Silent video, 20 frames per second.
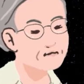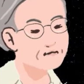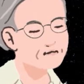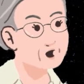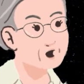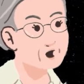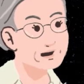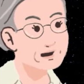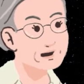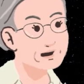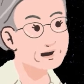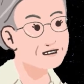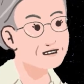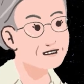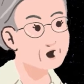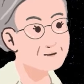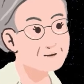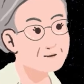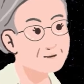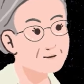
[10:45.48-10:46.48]

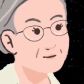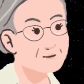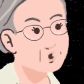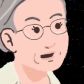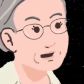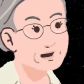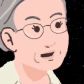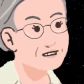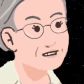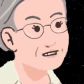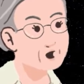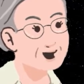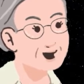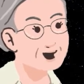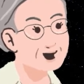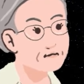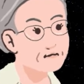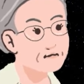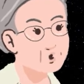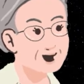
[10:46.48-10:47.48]
explosion, only the
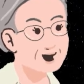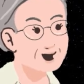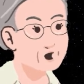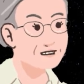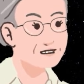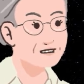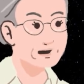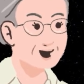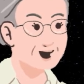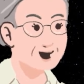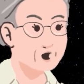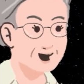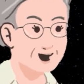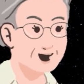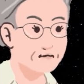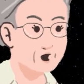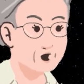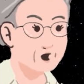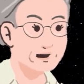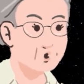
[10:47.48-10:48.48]
outer layers are
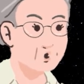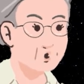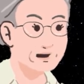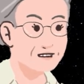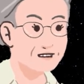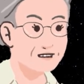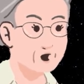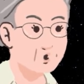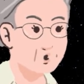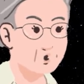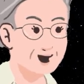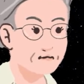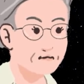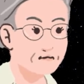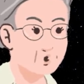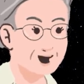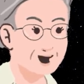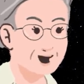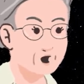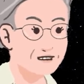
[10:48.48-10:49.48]
ejected into the
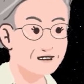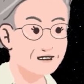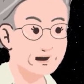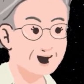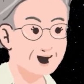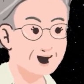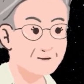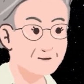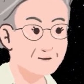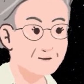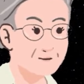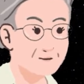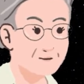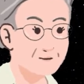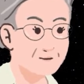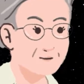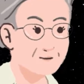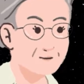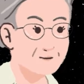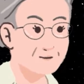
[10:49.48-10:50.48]
cosmos.
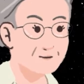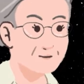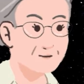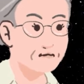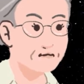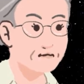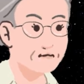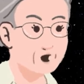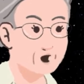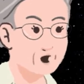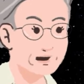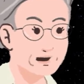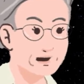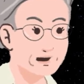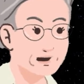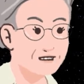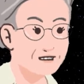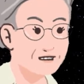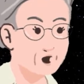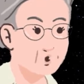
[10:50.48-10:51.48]
The star's
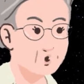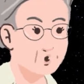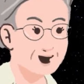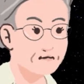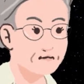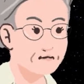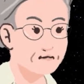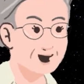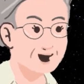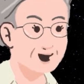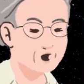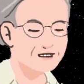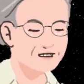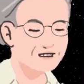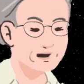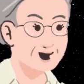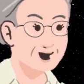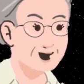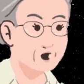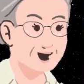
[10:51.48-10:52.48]
core is
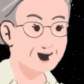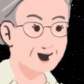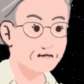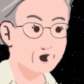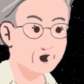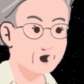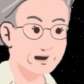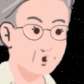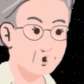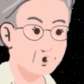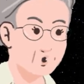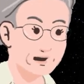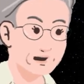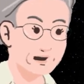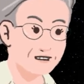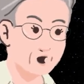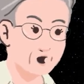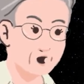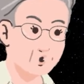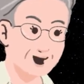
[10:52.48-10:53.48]
compressed into what we
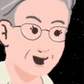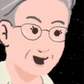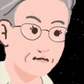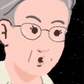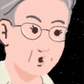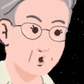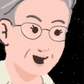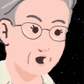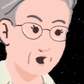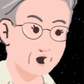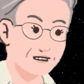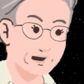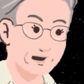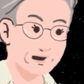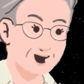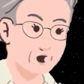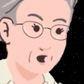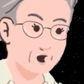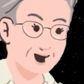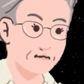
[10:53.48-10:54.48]
call a neutron
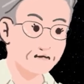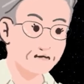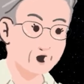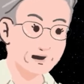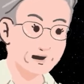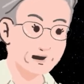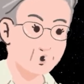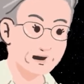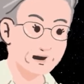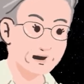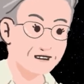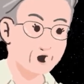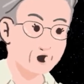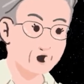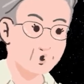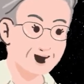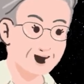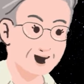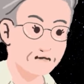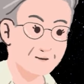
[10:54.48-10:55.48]
star or a
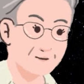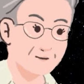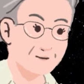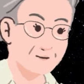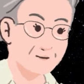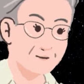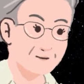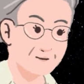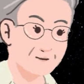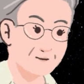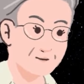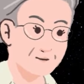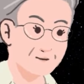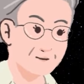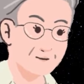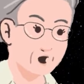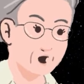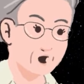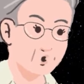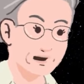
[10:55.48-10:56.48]
pulsar,
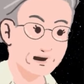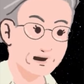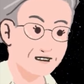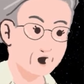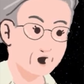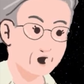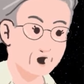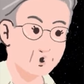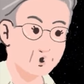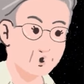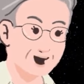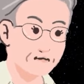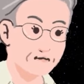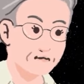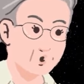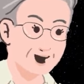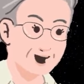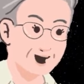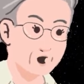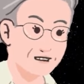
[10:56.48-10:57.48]
or, in
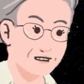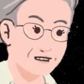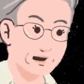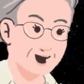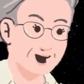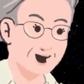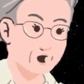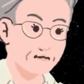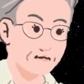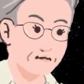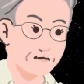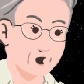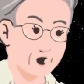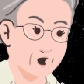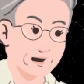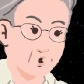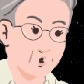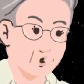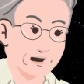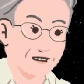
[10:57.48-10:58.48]
the most extreme
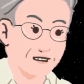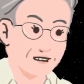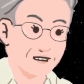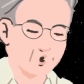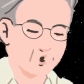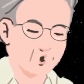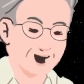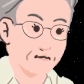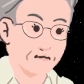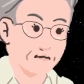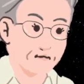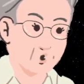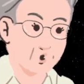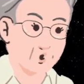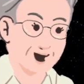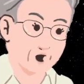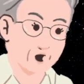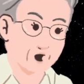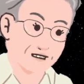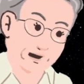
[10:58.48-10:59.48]
cases,
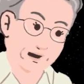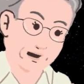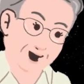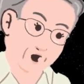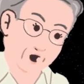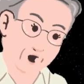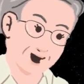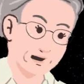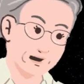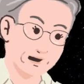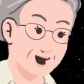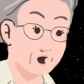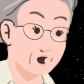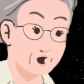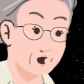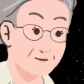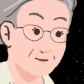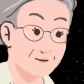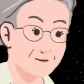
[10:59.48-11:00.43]
into a black hole.